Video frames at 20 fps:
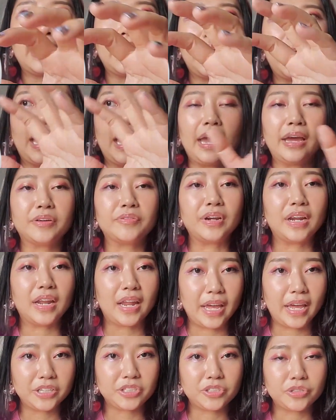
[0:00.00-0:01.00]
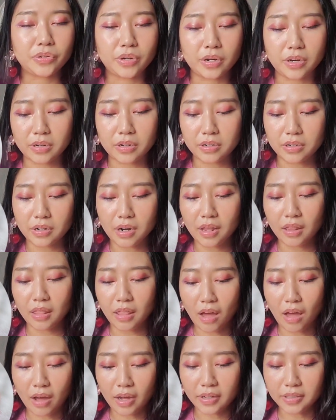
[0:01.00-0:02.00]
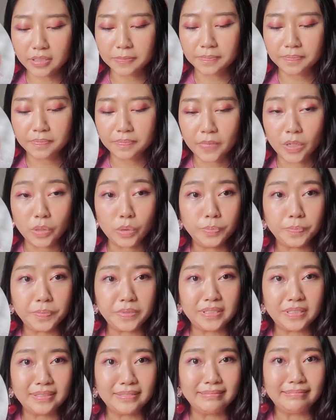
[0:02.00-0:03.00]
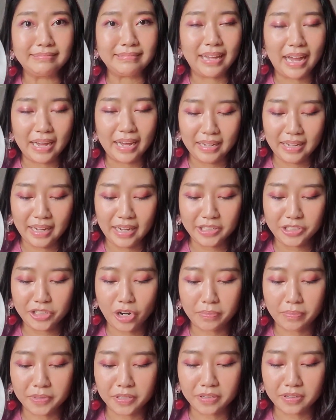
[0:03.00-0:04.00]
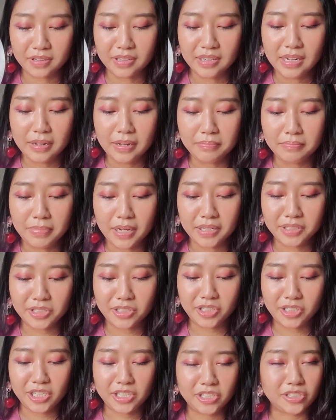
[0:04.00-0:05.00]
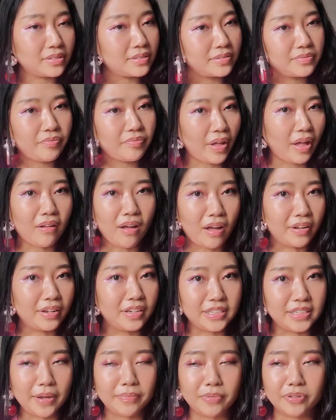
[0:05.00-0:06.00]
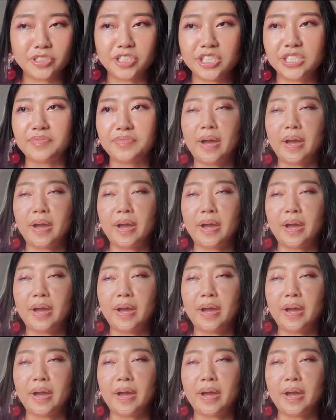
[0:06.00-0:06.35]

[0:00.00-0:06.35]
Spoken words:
can relate to her a lot. Oops, I dropped her, but she just fell on the table. She's fine.